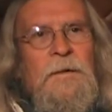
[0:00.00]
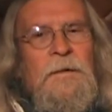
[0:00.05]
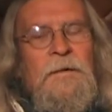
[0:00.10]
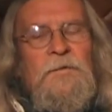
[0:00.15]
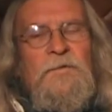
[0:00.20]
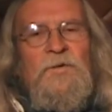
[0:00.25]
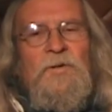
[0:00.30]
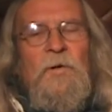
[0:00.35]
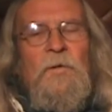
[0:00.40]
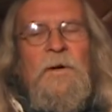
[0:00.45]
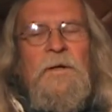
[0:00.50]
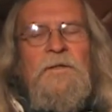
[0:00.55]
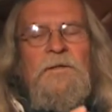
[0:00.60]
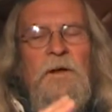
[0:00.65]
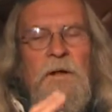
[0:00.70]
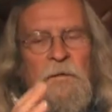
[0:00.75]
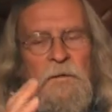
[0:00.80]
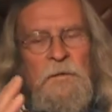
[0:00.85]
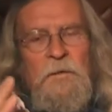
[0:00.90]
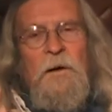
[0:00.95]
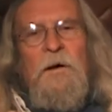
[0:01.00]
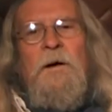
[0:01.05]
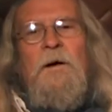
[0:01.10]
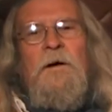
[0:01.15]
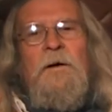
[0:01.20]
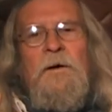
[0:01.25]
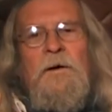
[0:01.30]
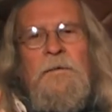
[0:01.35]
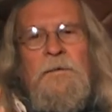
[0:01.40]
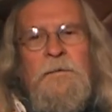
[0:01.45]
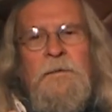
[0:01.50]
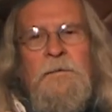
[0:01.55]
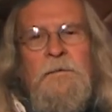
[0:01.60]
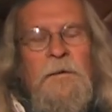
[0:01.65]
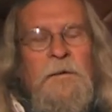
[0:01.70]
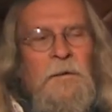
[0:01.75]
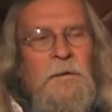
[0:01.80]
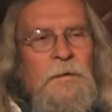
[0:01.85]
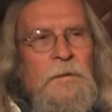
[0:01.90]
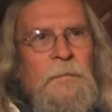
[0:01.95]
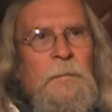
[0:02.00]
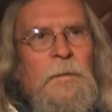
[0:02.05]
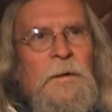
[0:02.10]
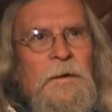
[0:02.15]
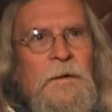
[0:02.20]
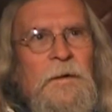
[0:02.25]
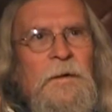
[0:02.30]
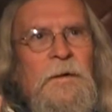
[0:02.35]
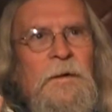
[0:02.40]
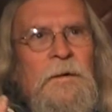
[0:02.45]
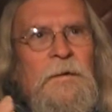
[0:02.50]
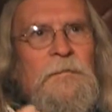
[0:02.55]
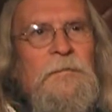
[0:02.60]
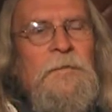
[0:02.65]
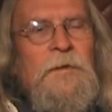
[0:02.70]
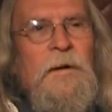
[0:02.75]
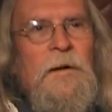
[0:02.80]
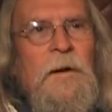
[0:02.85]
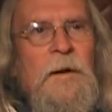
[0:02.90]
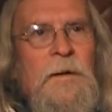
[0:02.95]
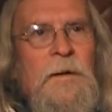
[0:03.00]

So it's a long, long period of time.